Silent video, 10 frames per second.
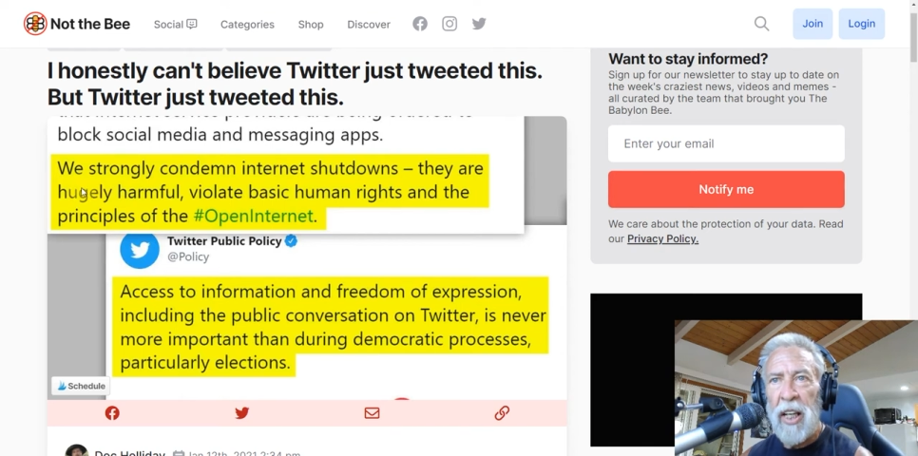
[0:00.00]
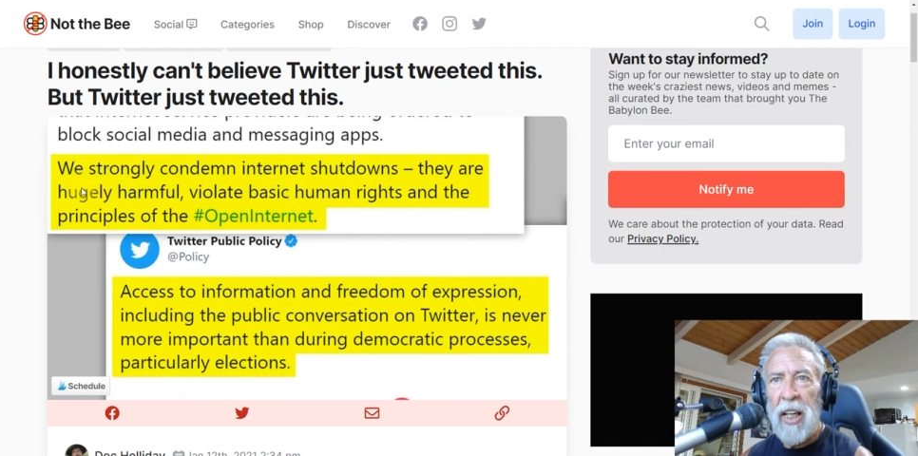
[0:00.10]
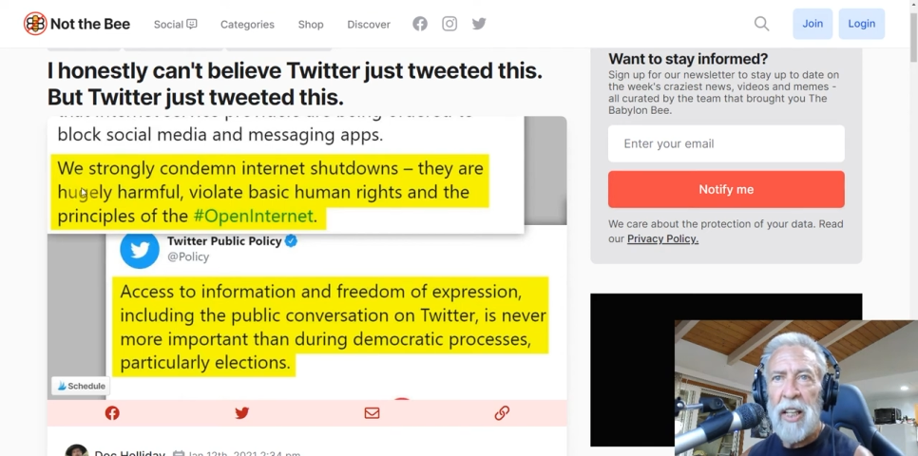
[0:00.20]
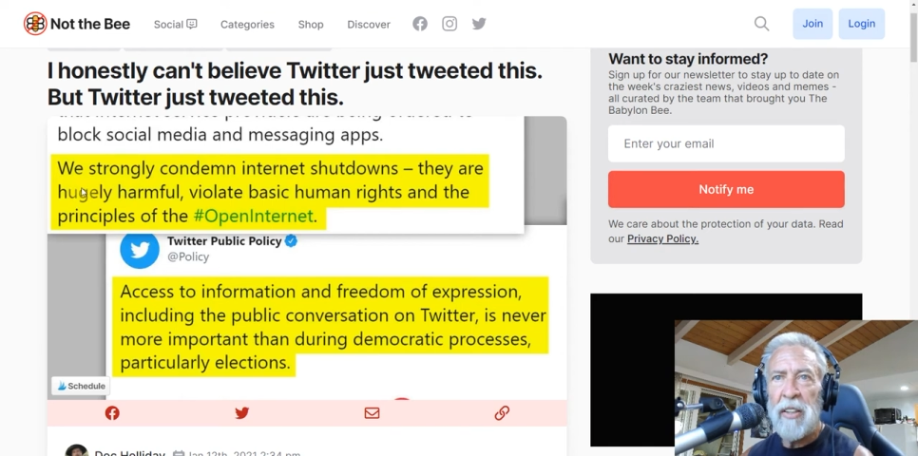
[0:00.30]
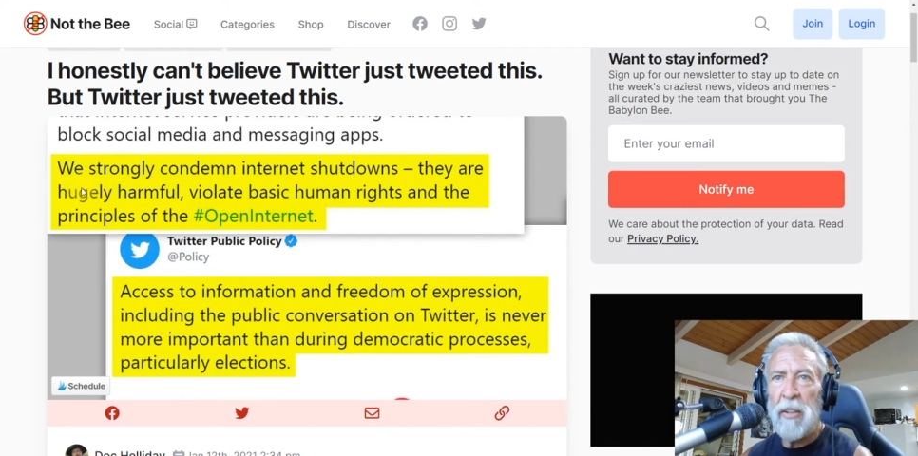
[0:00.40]

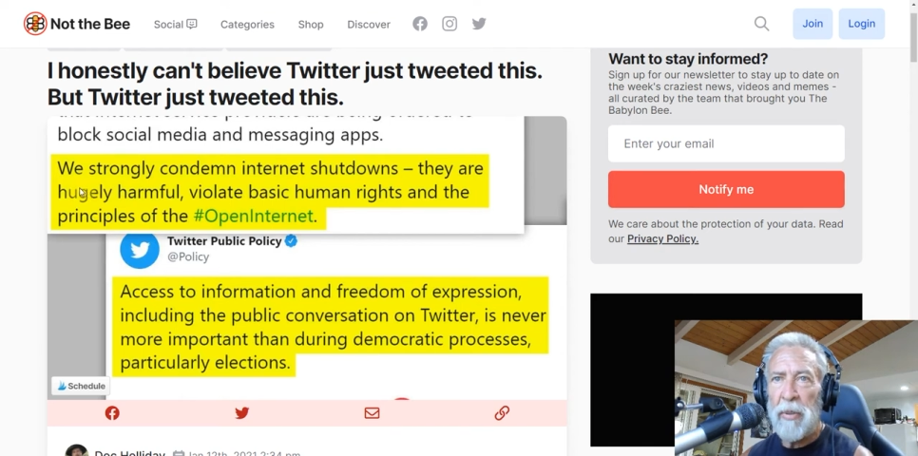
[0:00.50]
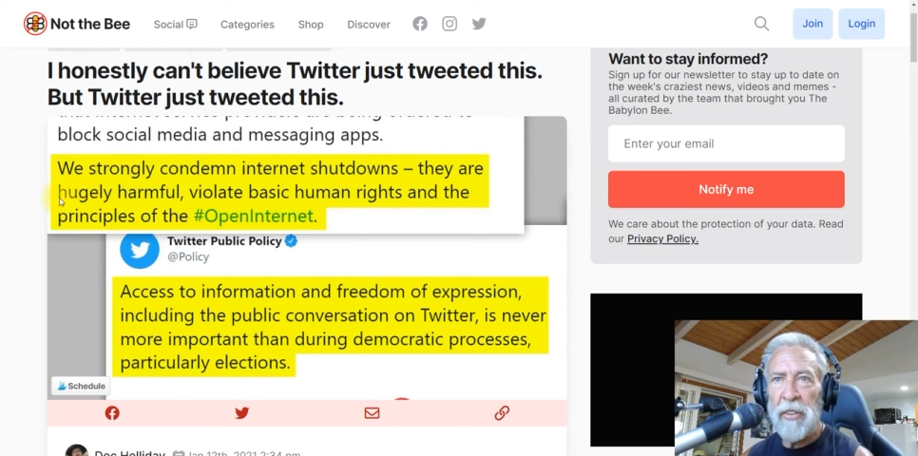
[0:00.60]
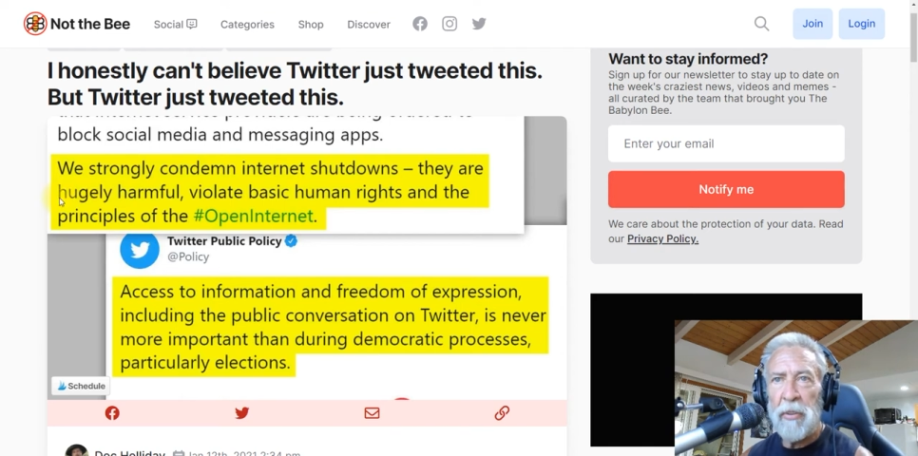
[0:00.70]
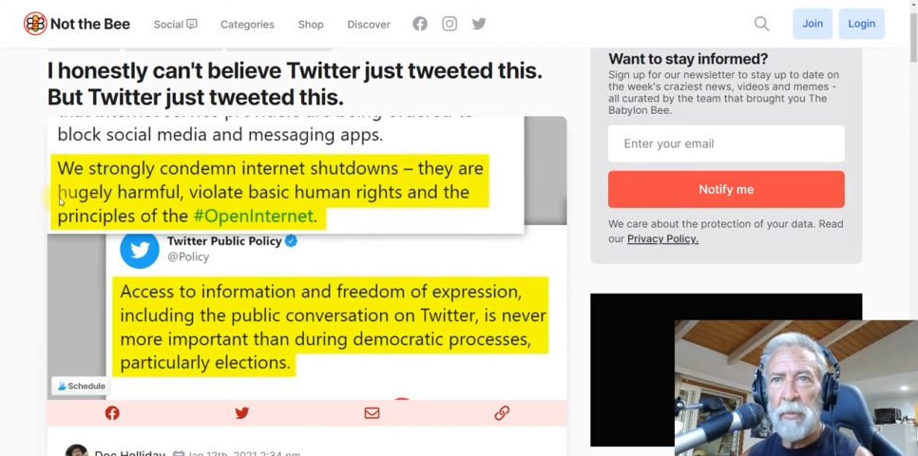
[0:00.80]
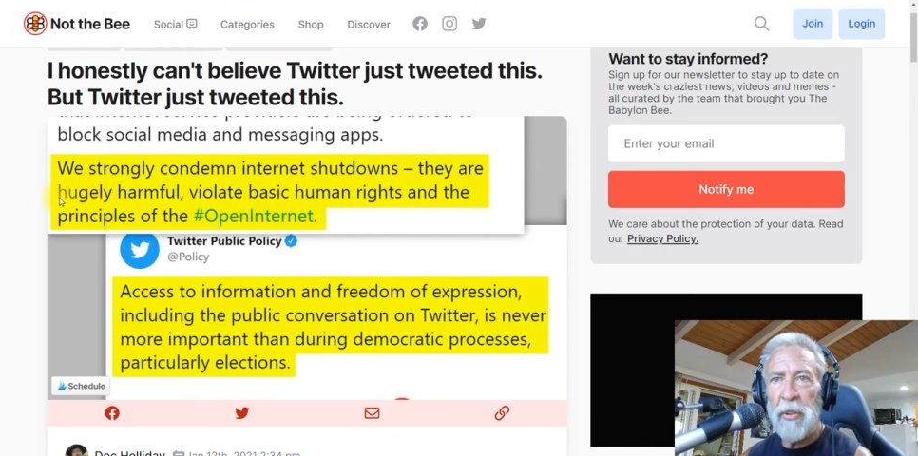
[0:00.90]
and the
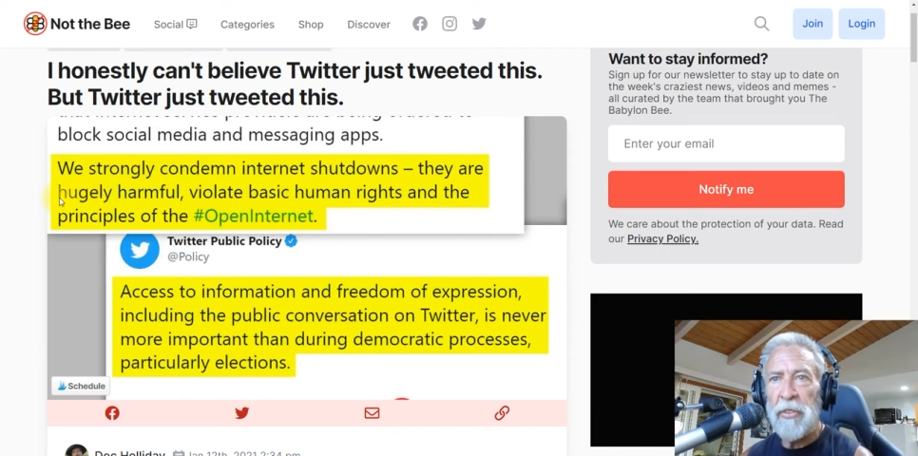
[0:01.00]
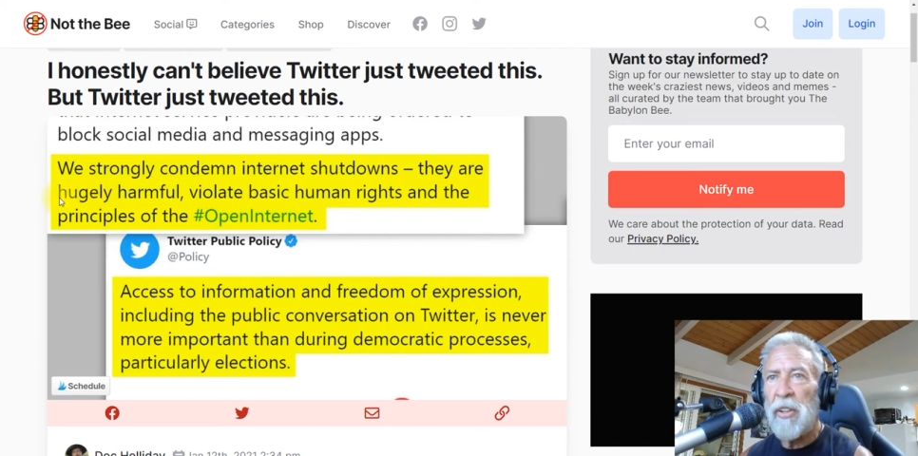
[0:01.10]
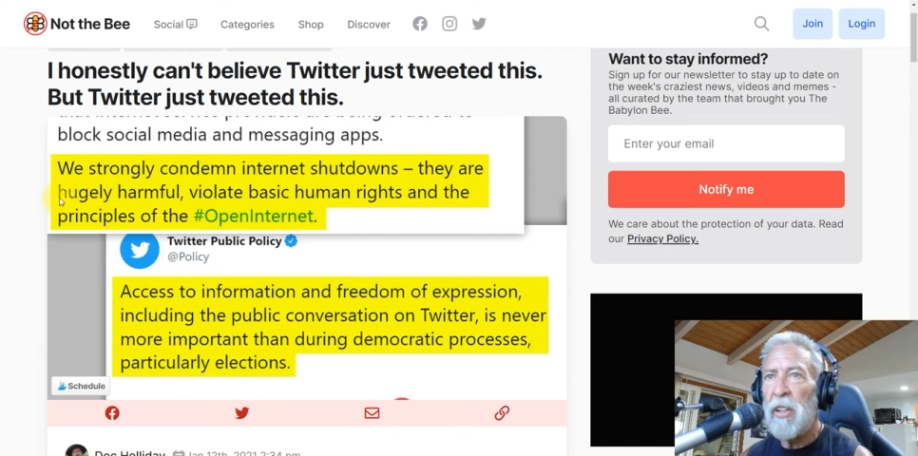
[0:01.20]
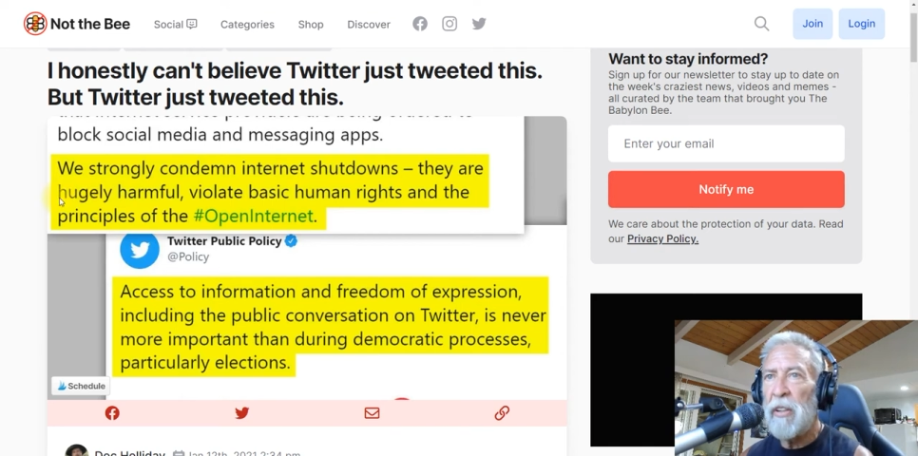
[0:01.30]
principles